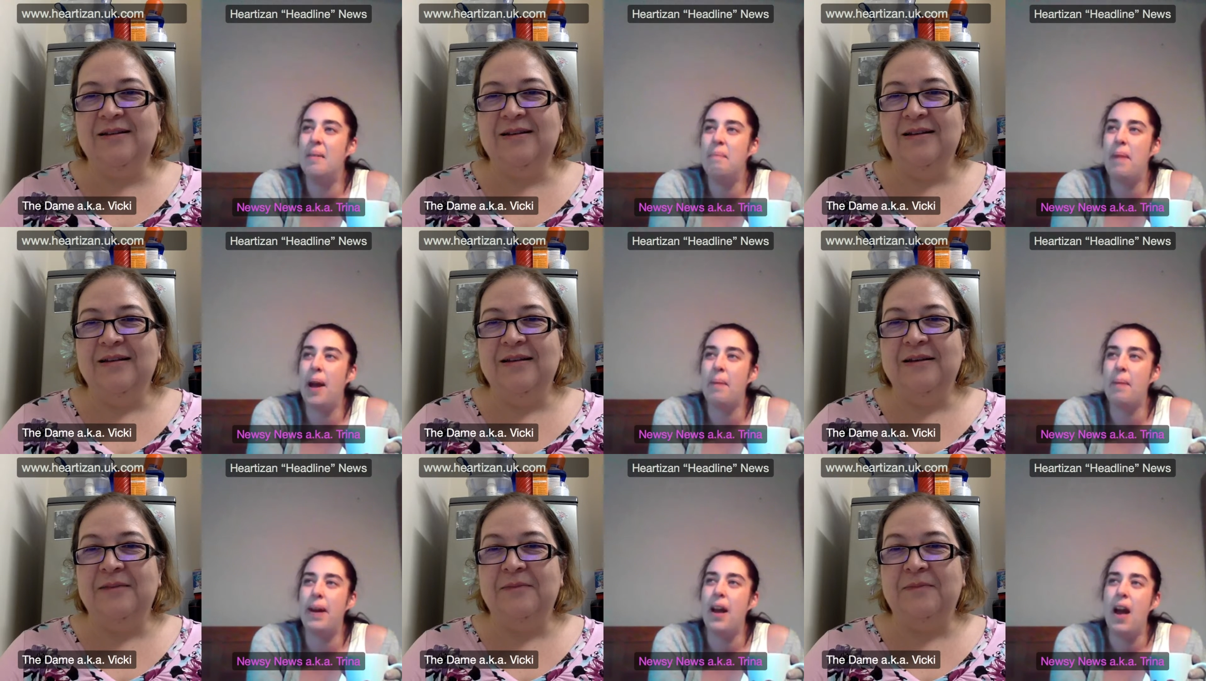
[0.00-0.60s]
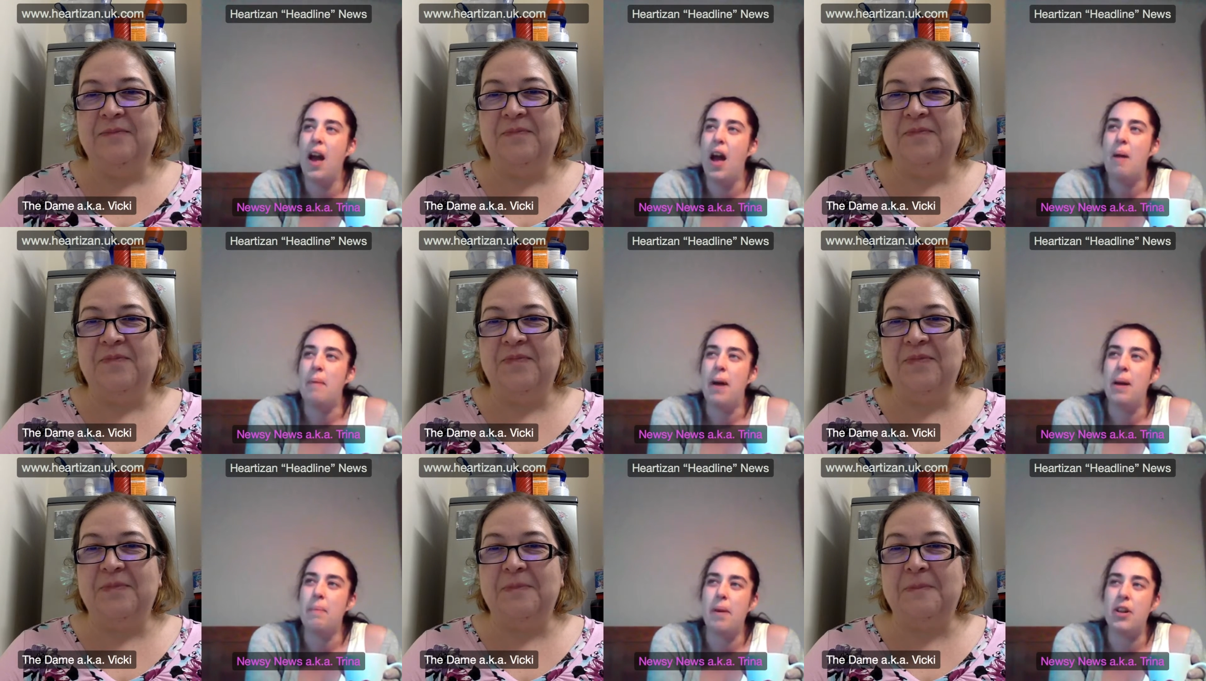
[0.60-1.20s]
Speaker 1: maybe
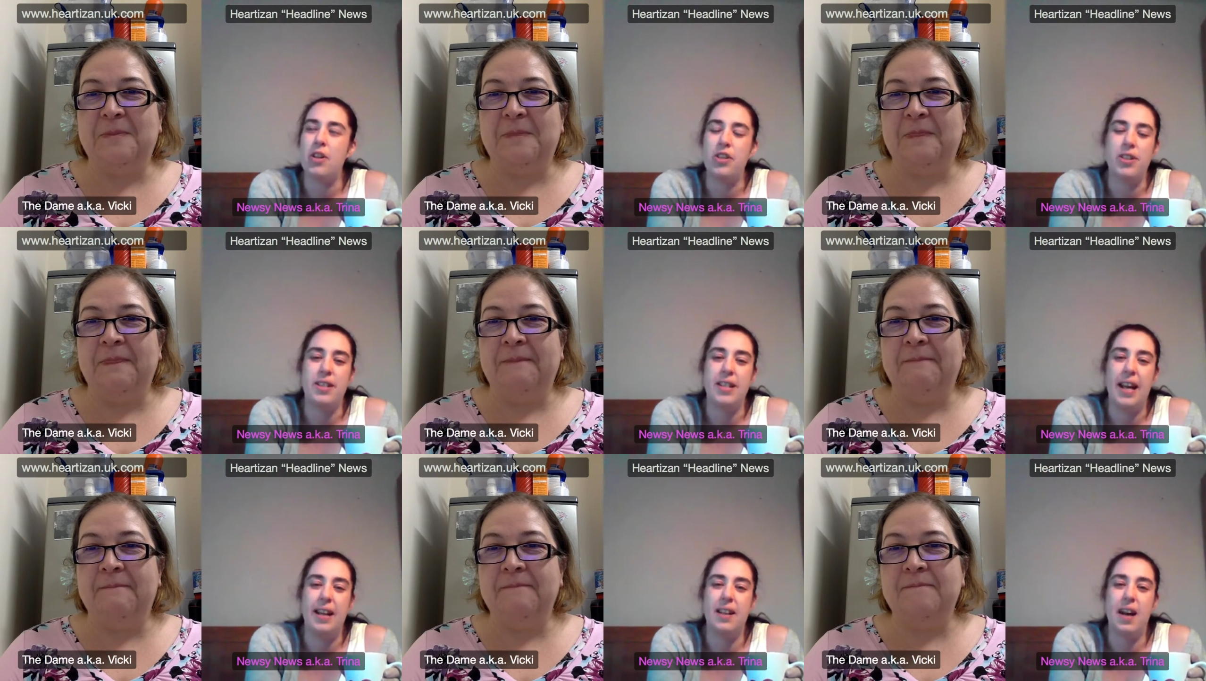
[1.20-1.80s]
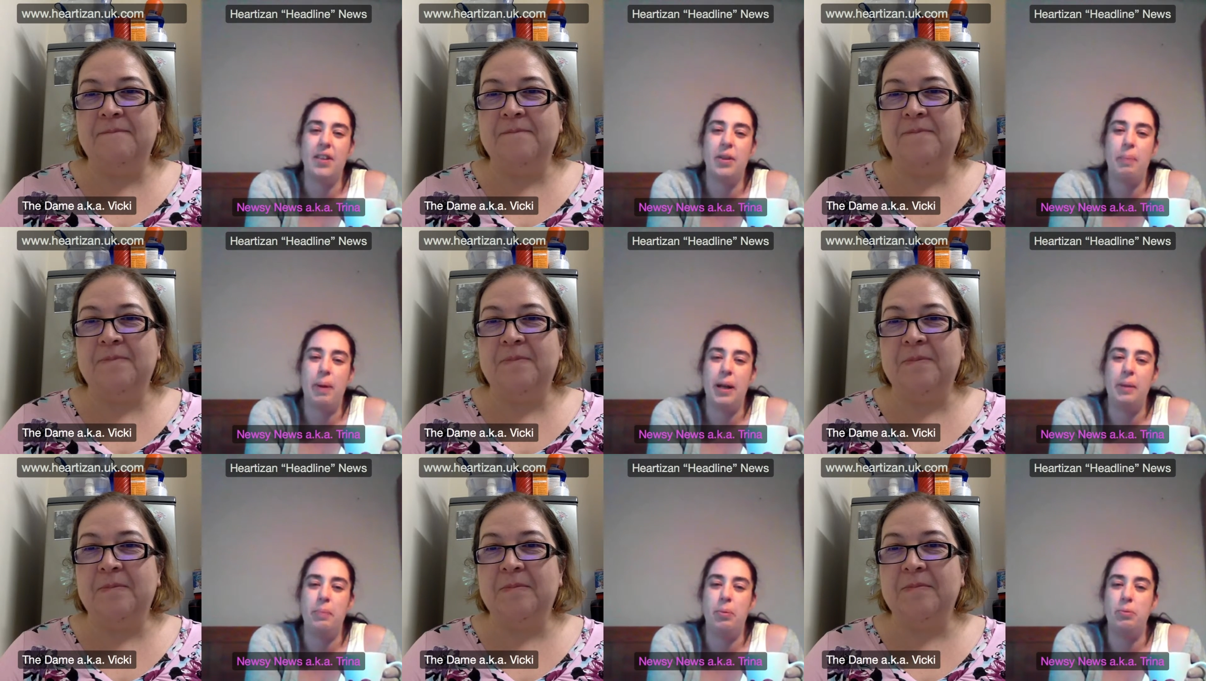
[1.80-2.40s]
maybe I just need other
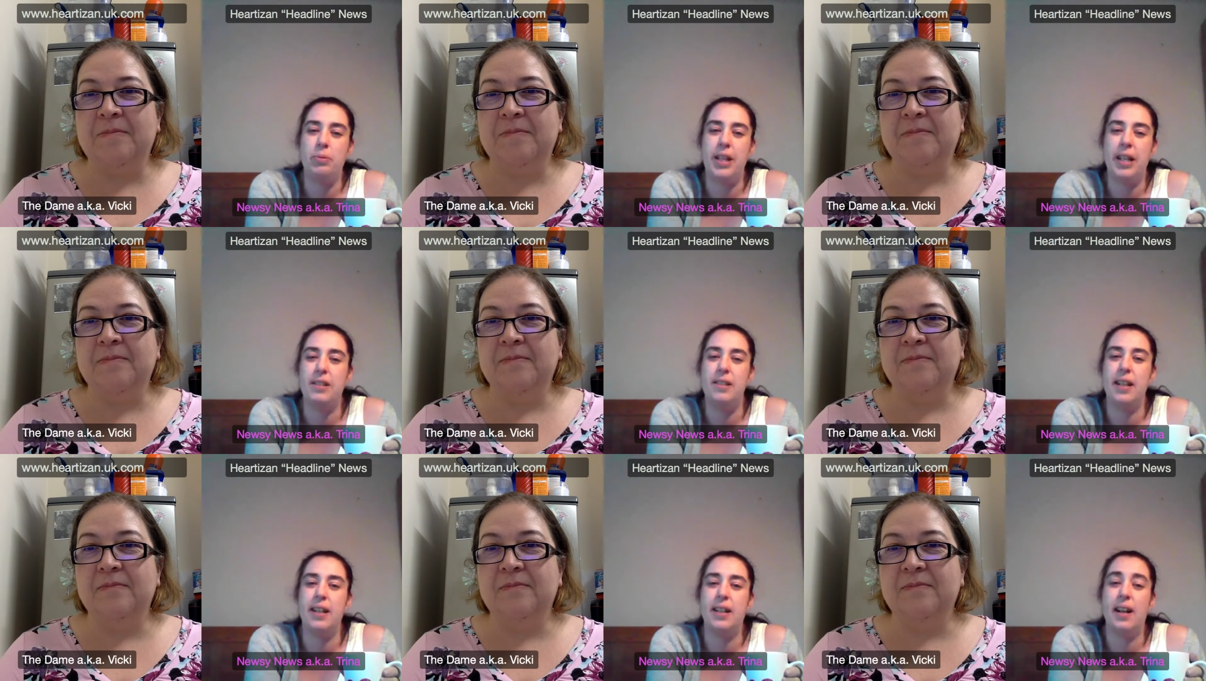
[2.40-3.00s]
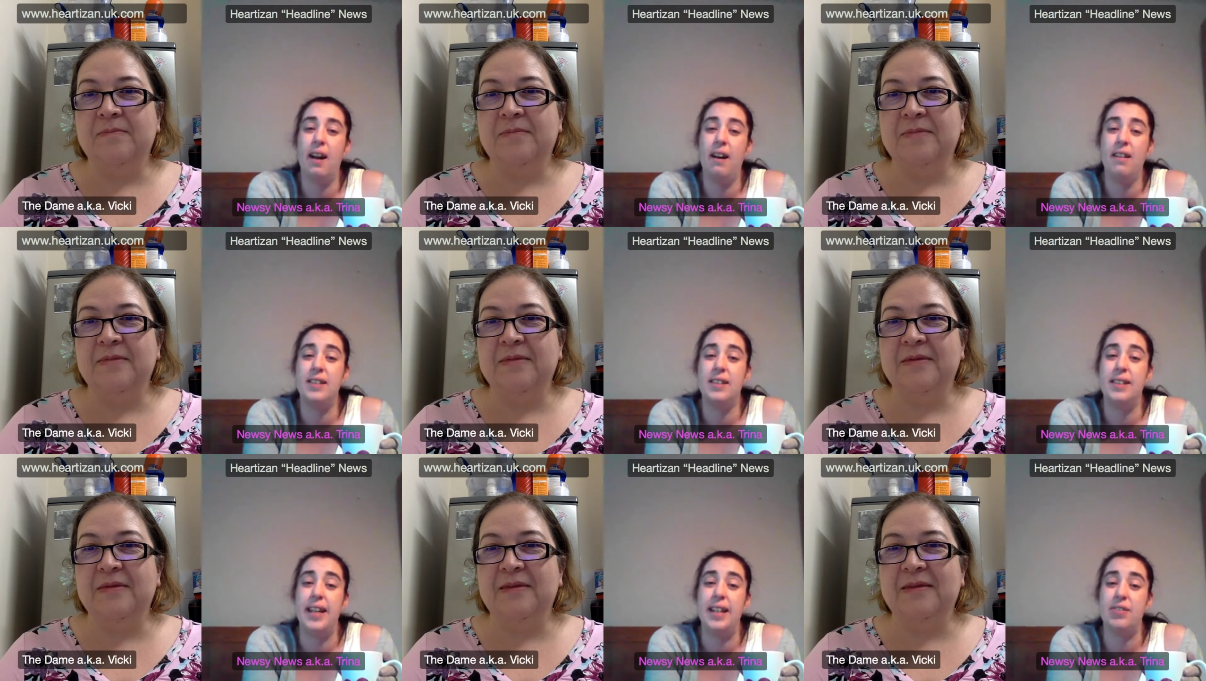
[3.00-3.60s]
people tinted
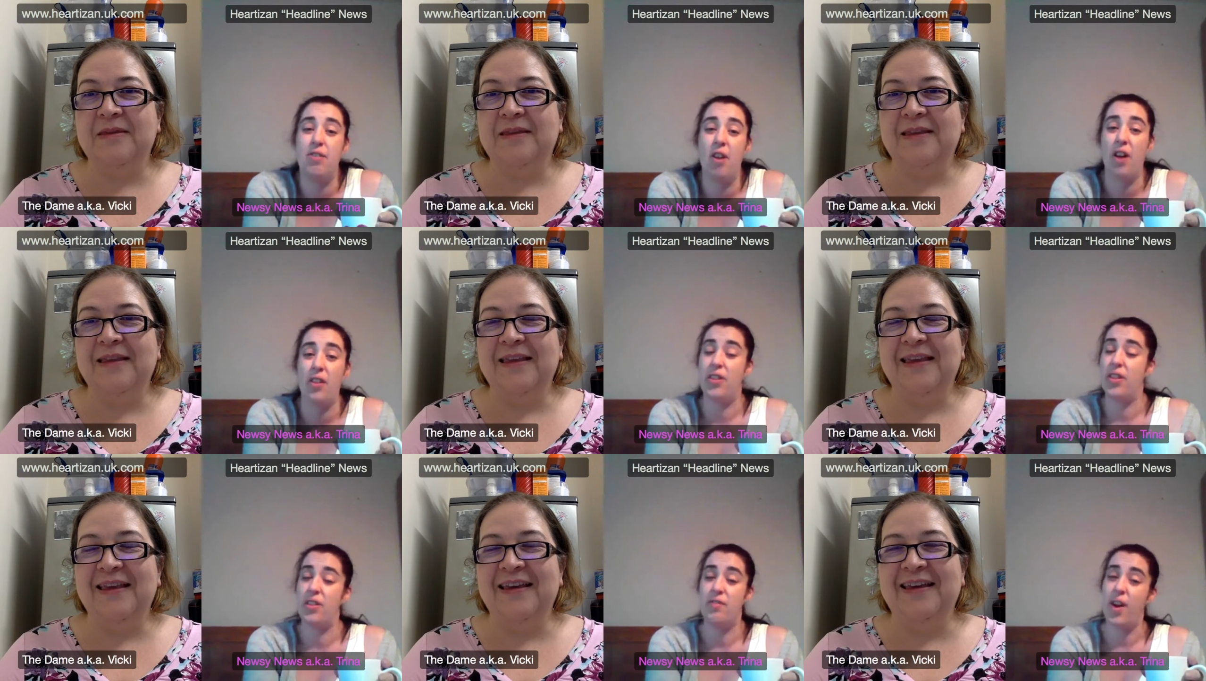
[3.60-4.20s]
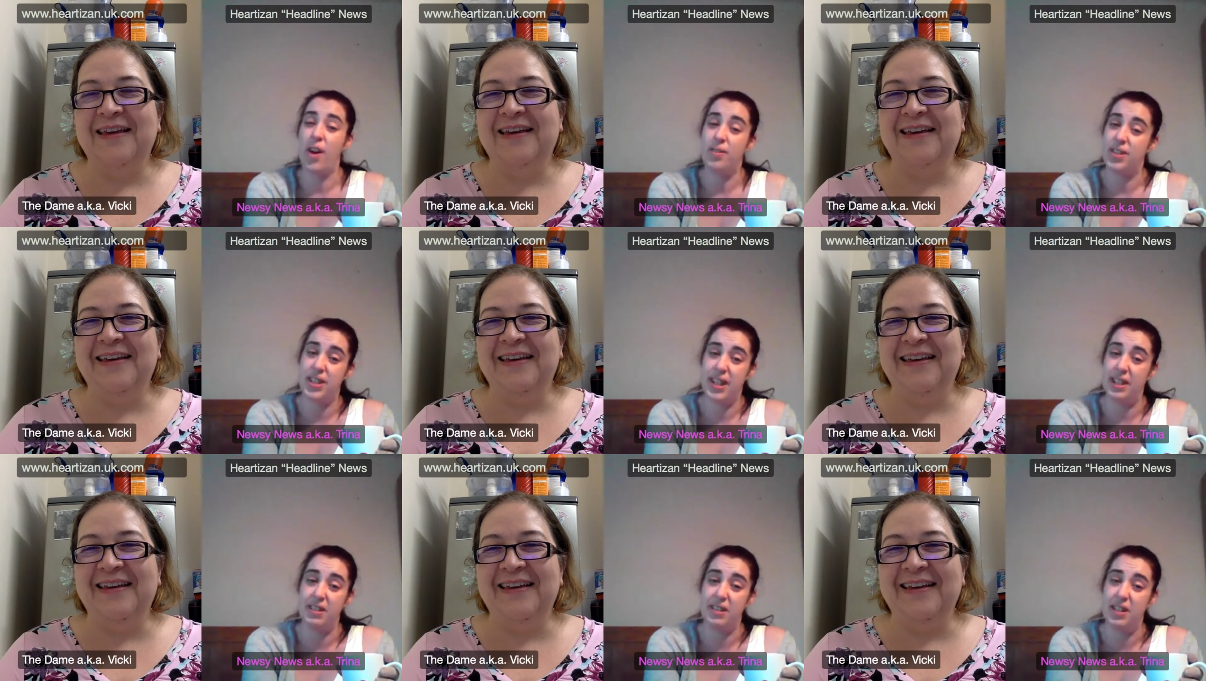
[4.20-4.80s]
glasses rather than rose
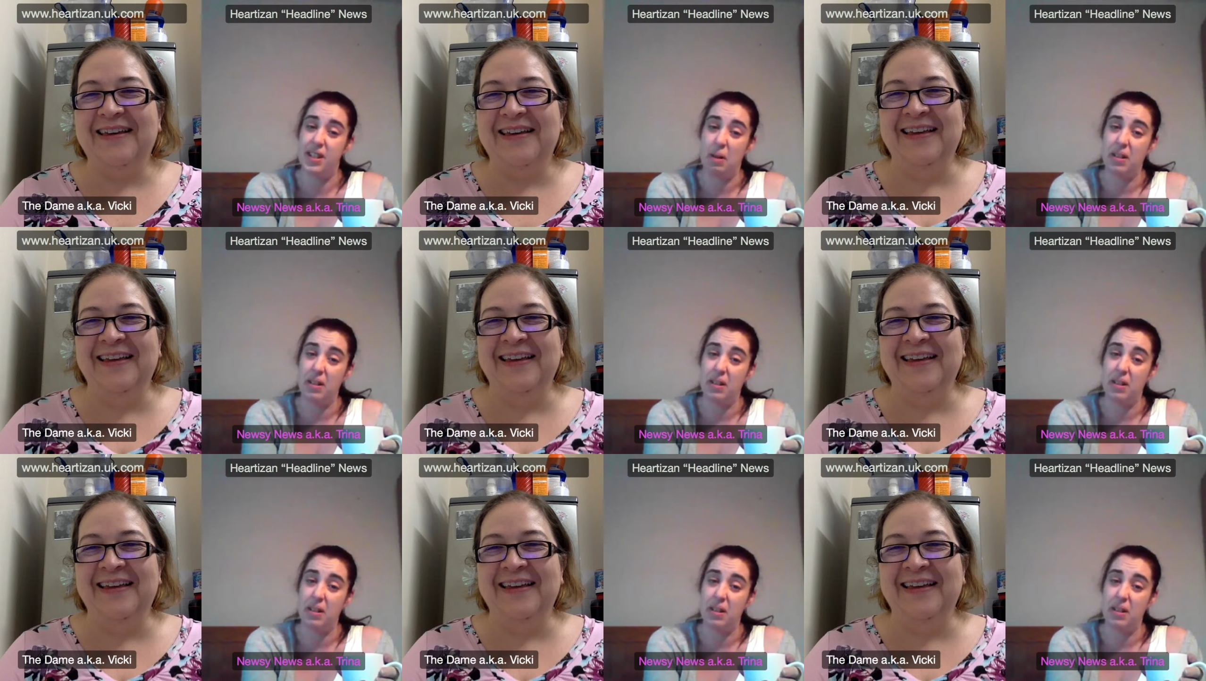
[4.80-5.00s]
tinted